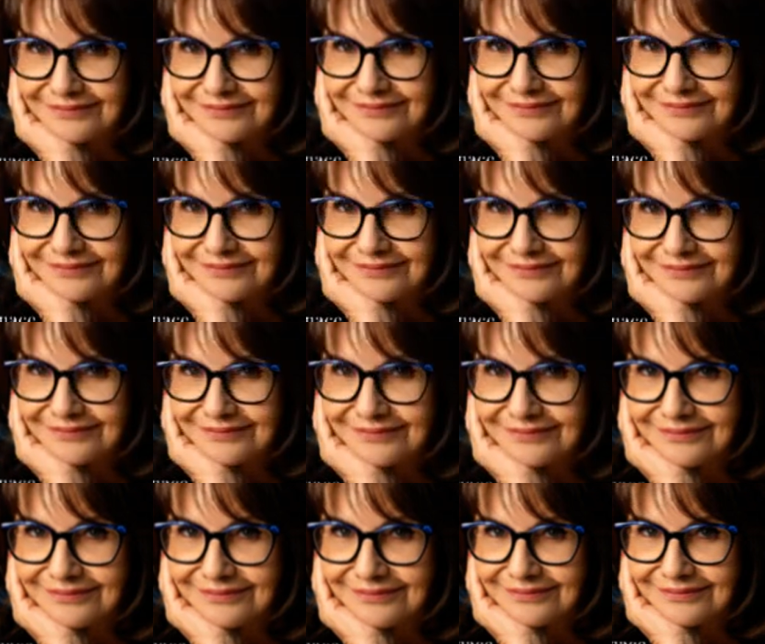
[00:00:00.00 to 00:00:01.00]

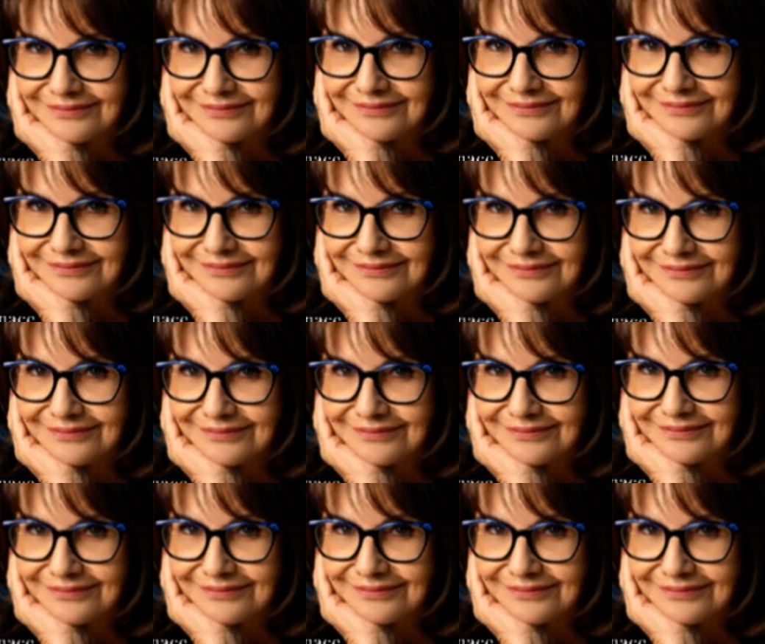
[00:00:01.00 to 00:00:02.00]

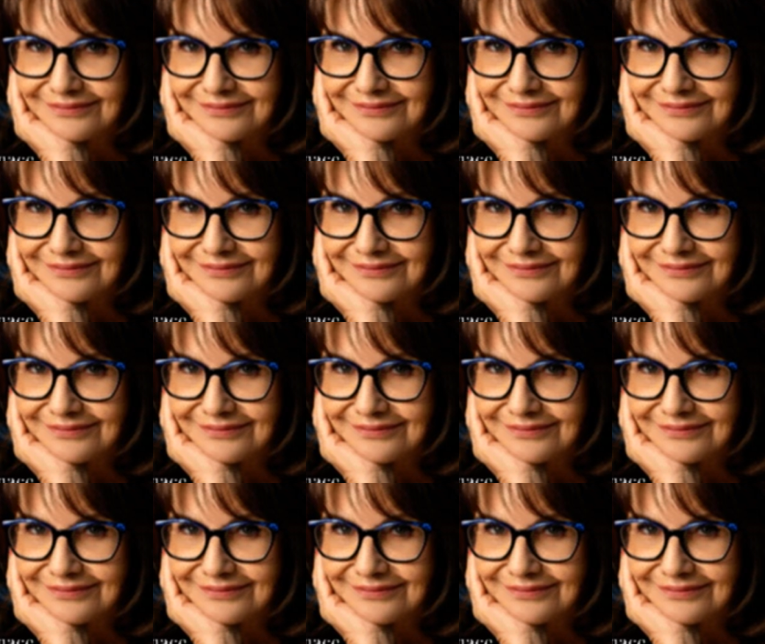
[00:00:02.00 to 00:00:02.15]
No words are spoken by the person on screen.